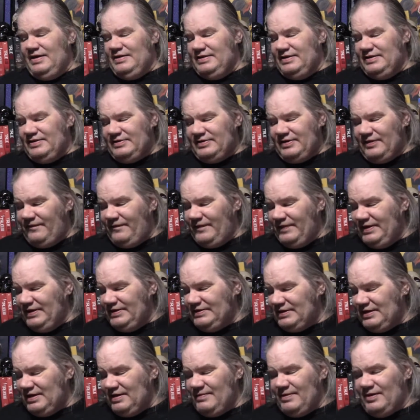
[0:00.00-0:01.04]
the funny
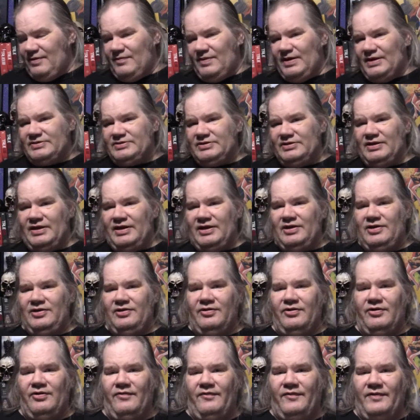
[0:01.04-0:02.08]
thing about watching, like,
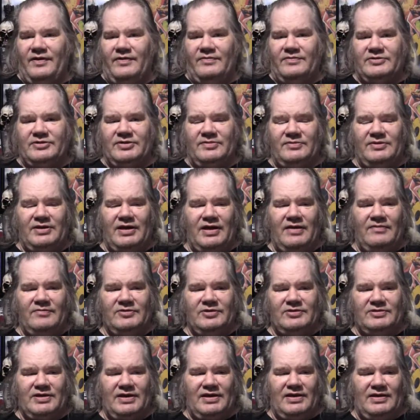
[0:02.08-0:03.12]
Euro films sometimes
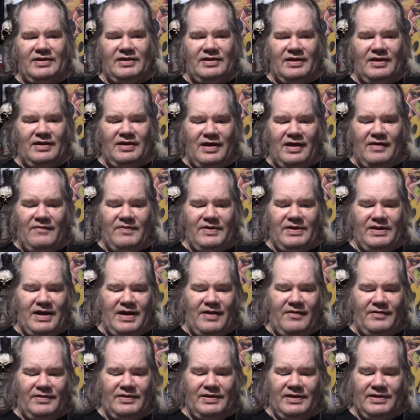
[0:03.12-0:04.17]
is, like, every
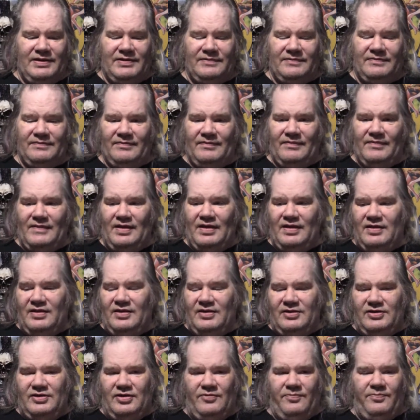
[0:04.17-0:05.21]
now and then,
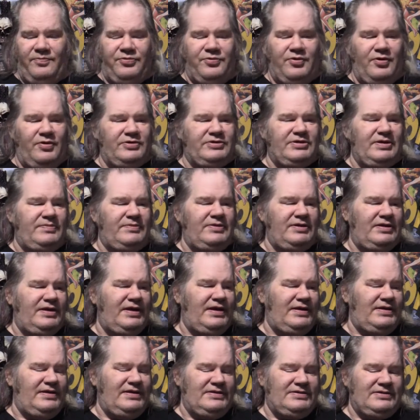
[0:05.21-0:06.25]
you'll throw something
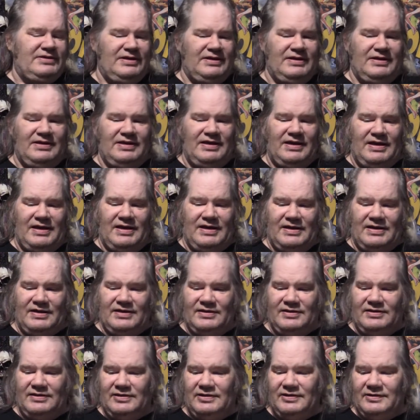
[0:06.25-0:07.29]
like this in,
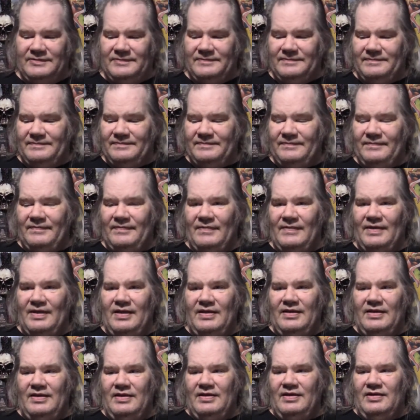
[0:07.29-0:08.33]
and
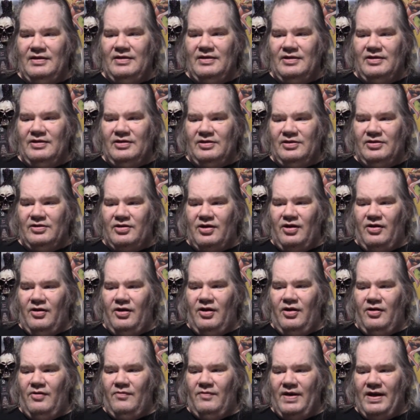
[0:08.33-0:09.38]
you'll go,
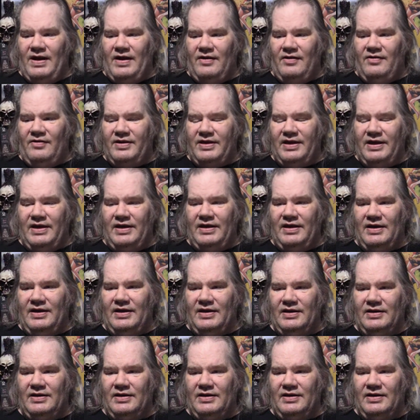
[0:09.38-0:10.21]
oh, wow, okay,